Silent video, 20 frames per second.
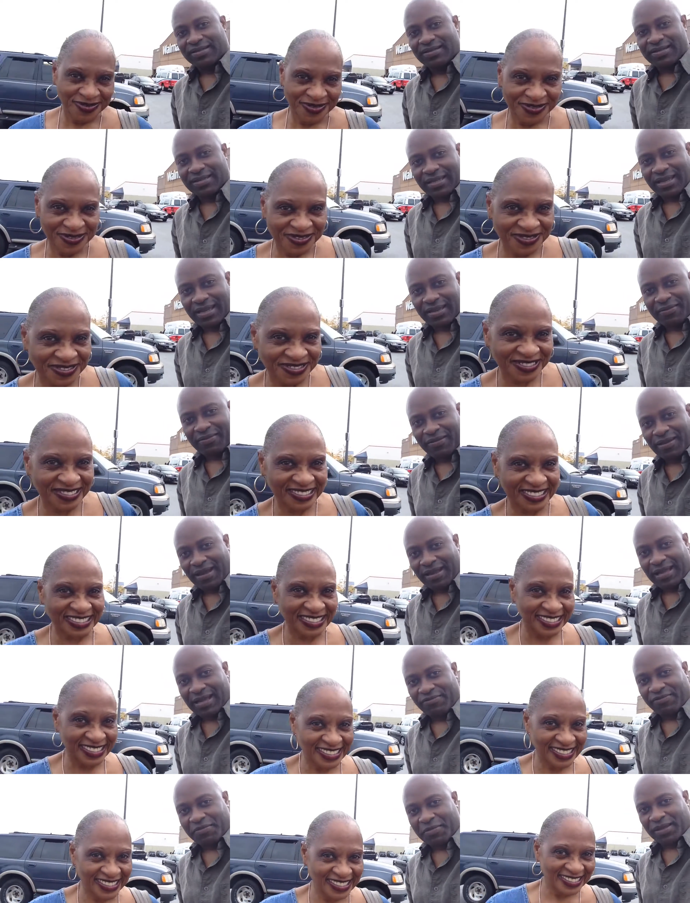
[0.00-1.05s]
Speaker 1: can see I
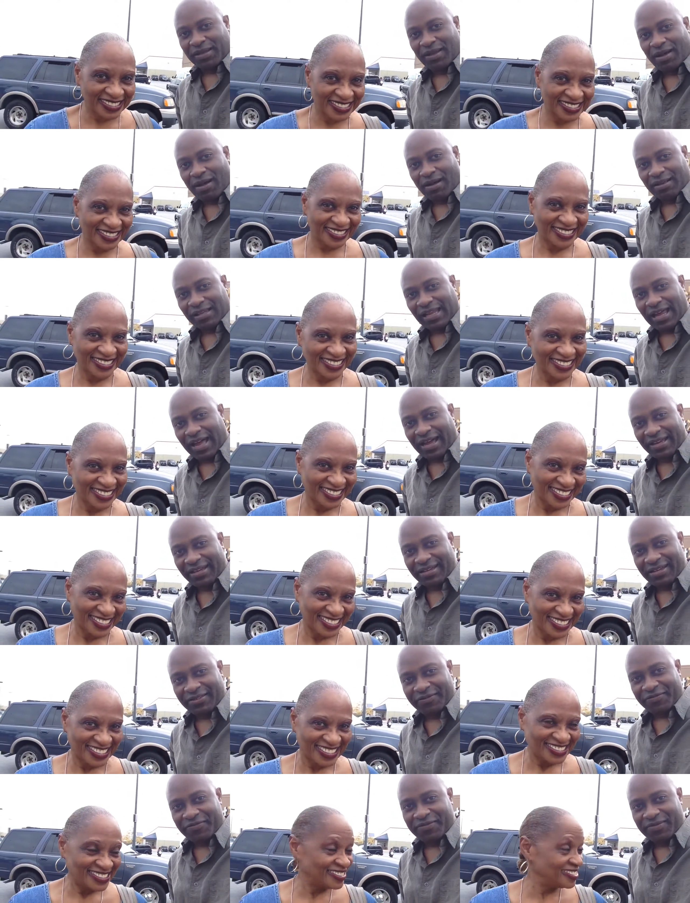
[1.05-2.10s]
come from a long line
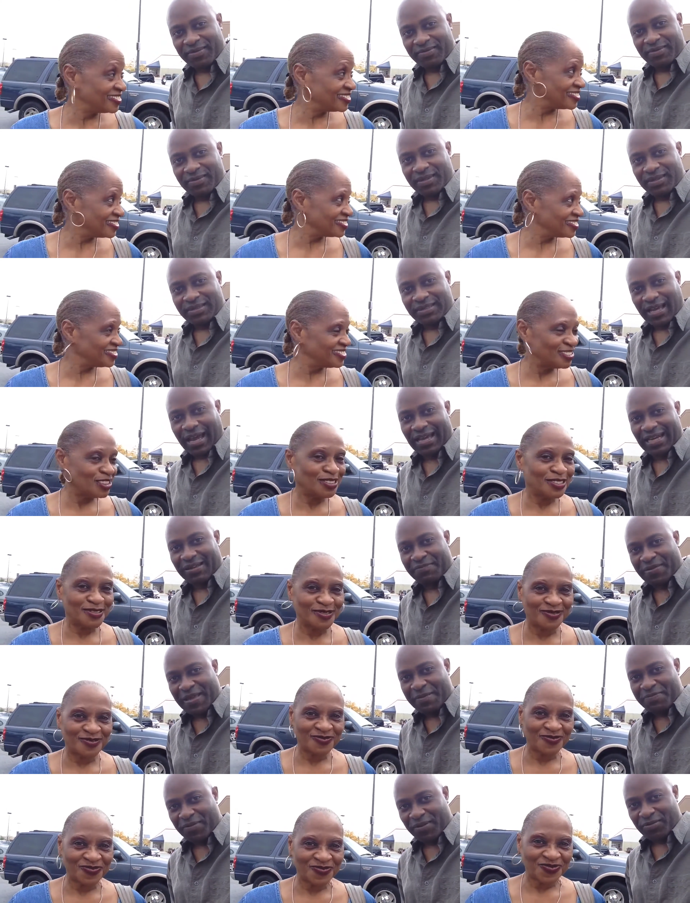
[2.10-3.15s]
of tiny
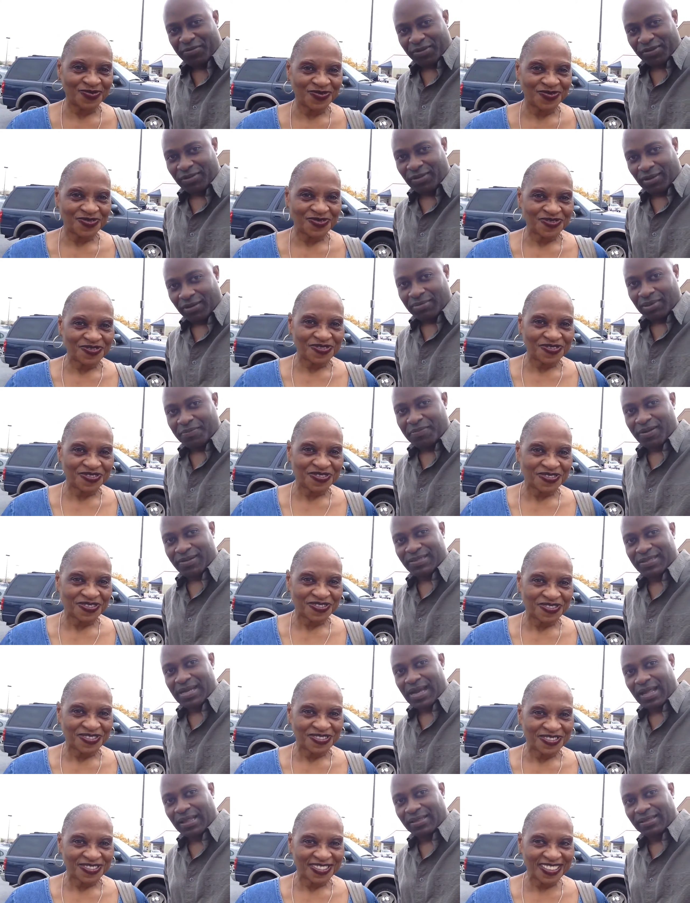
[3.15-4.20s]
people with horrible
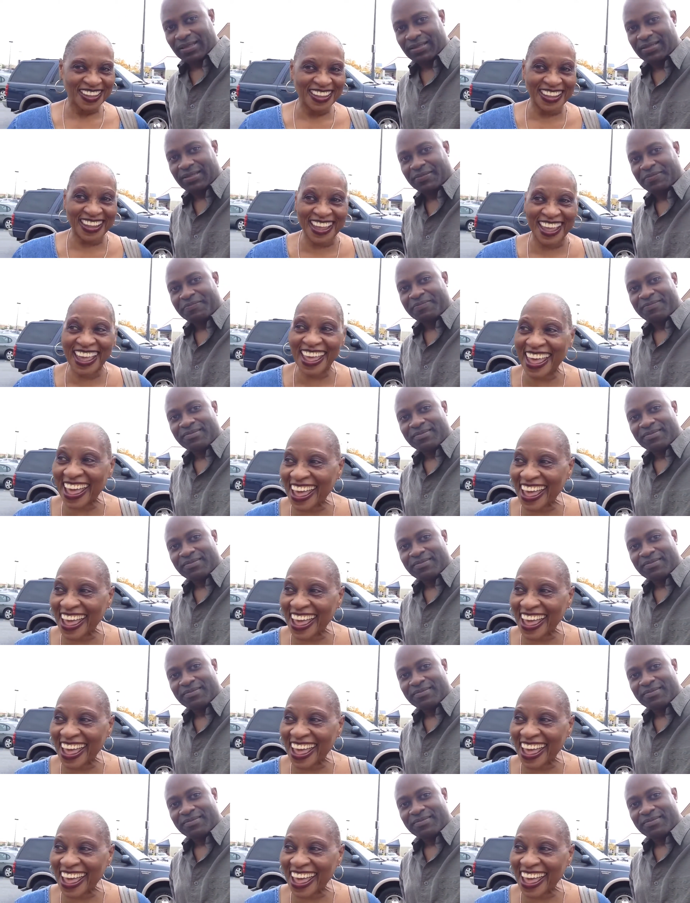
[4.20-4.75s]
personalities.